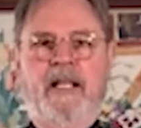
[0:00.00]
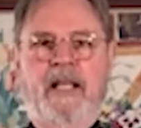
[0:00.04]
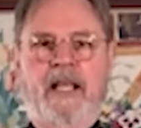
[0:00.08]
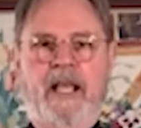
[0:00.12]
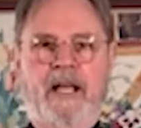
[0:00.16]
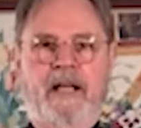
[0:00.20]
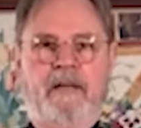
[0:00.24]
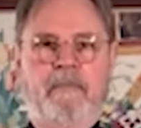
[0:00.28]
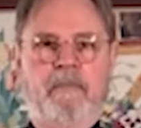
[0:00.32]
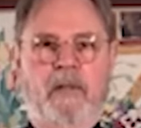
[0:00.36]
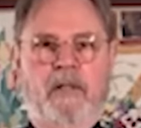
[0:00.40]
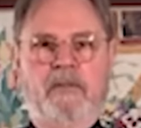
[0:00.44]

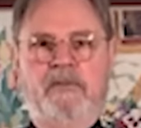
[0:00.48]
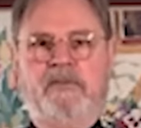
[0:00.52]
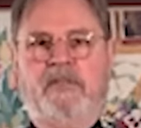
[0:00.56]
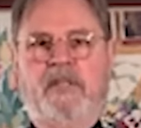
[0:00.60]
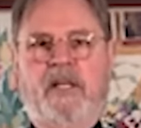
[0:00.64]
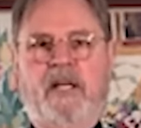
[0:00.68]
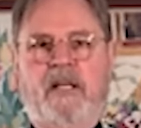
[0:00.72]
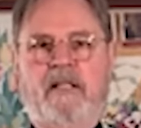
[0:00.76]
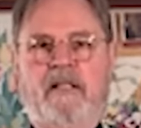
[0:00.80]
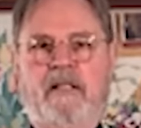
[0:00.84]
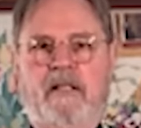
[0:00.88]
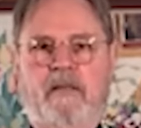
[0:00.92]
And
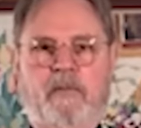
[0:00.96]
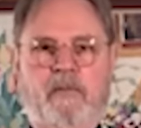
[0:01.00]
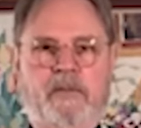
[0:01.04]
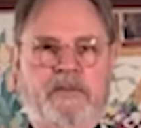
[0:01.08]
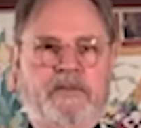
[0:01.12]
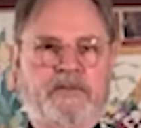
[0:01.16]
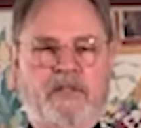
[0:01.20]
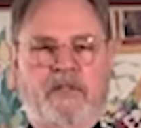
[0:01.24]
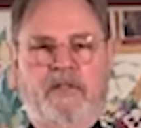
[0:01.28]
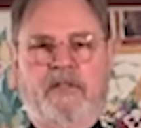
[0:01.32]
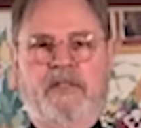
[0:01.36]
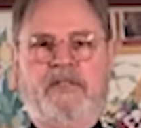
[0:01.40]
Mozart
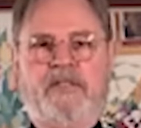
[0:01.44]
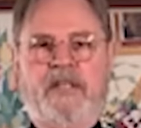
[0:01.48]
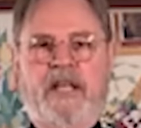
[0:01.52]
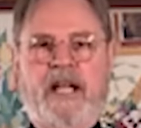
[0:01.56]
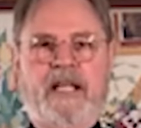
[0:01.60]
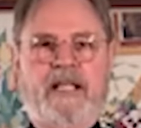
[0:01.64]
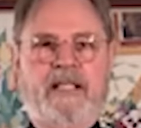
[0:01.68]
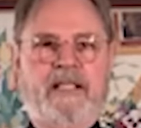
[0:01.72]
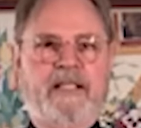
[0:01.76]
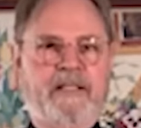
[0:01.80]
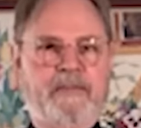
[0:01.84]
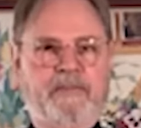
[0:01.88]
was so
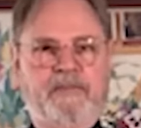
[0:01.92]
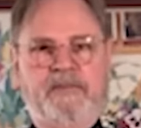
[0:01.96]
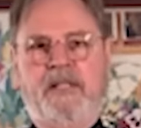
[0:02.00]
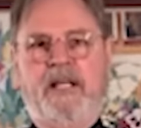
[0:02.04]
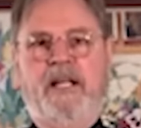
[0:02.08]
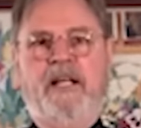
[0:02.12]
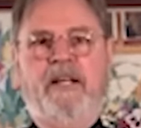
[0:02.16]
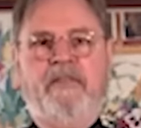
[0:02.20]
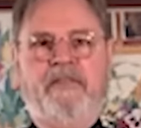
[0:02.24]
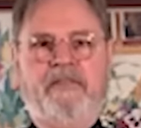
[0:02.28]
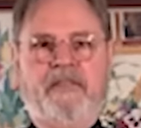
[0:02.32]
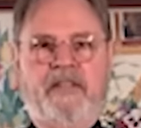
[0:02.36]
enchanted
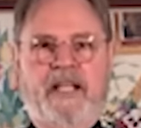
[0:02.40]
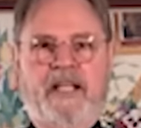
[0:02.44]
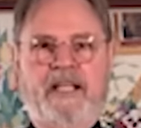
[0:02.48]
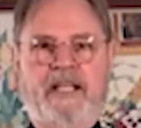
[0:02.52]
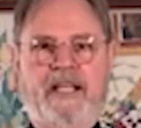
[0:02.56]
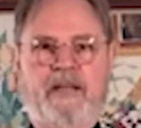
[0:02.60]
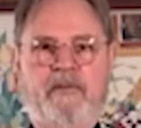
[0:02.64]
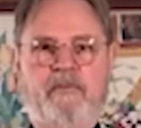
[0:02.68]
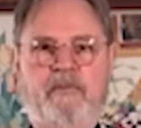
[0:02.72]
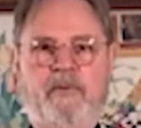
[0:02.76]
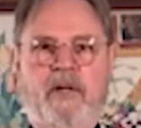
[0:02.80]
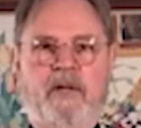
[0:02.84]
himself that
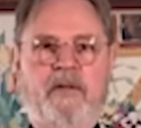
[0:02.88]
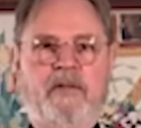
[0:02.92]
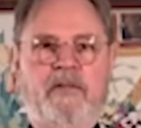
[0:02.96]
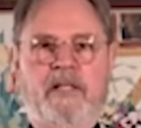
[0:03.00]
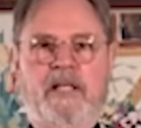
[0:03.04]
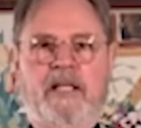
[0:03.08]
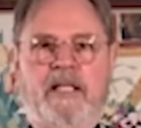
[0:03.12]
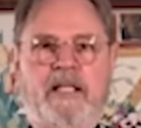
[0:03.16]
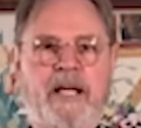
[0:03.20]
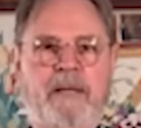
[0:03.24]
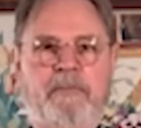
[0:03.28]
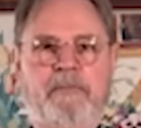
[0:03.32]
he
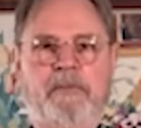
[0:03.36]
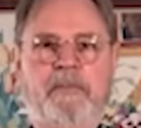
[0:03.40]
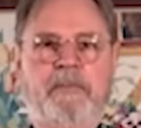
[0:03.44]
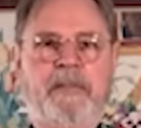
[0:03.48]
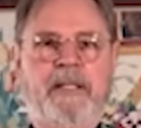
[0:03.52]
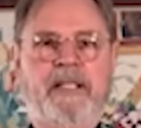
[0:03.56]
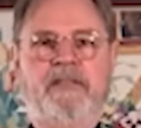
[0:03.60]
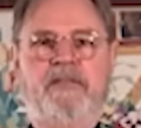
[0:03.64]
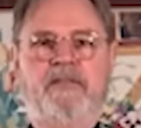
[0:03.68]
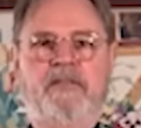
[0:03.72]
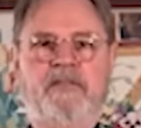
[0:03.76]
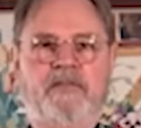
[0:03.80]
wrote a couple
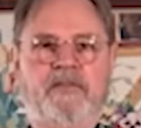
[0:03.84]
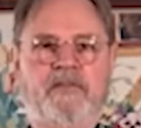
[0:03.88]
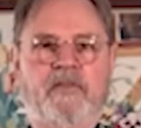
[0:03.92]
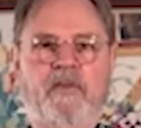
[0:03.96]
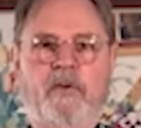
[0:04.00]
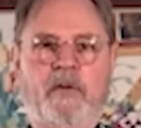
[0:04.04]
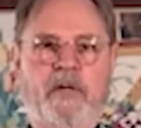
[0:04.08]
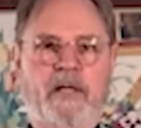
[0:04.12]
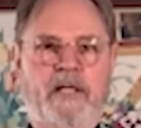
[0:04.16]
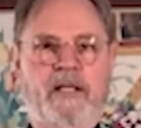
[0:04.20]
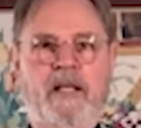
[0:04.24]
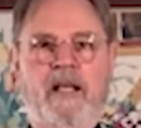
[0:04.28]
pieces
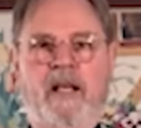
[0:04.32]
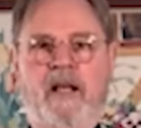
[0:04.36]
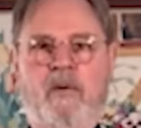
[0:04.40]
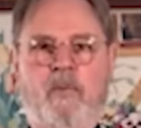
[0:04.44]
for it.